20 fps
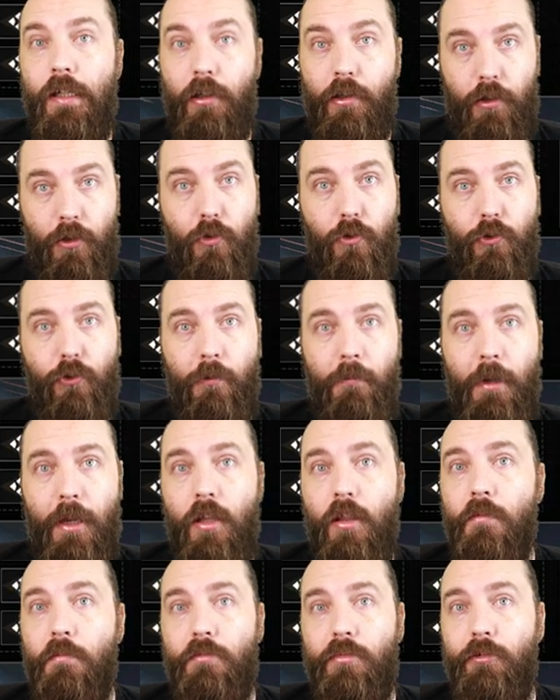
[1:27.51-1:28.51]
I can also
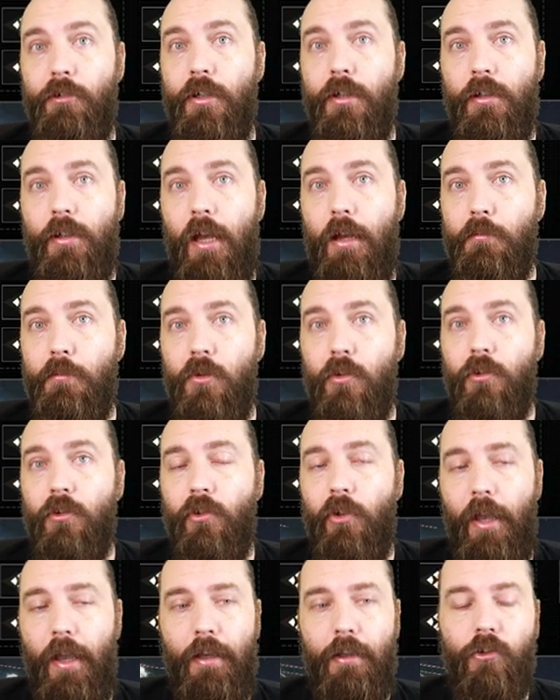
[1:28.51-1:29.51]
make them pretty damn good
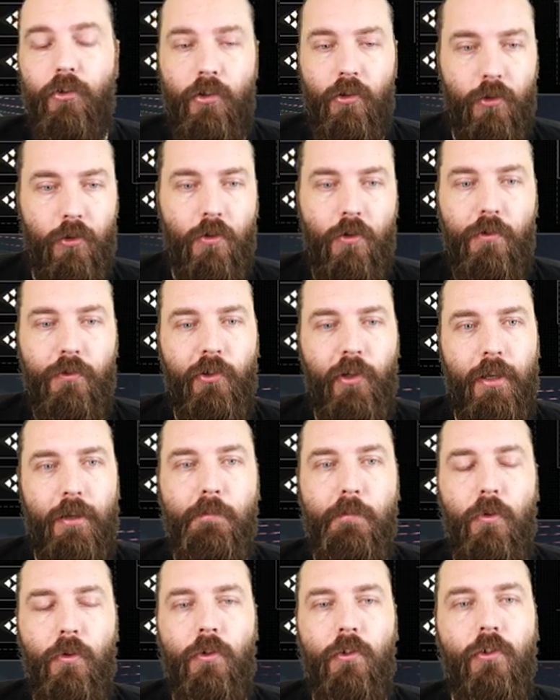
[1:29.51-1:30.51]
tanks. I've got enough
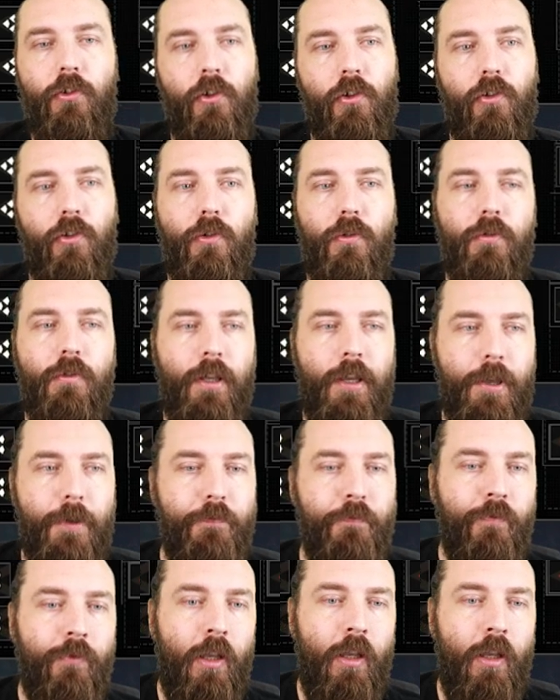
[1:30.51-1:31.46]
tech points to do that.